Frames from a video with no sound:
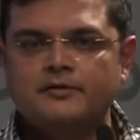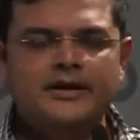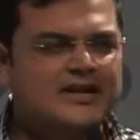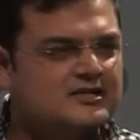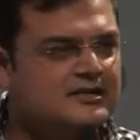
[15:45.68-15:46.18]

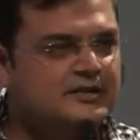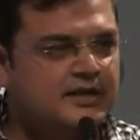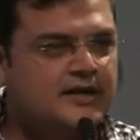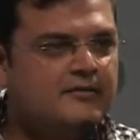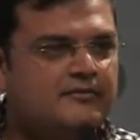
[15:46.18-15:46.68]
We actually didn't
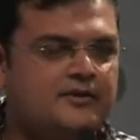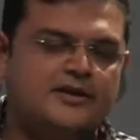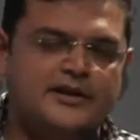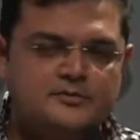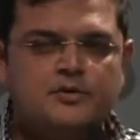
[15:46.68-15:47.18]
have a
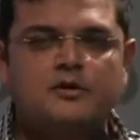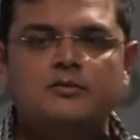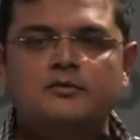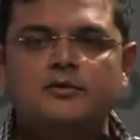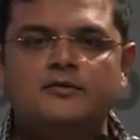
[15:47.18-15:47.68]
nice
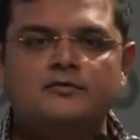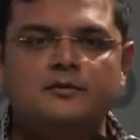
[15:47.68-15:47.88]
problem of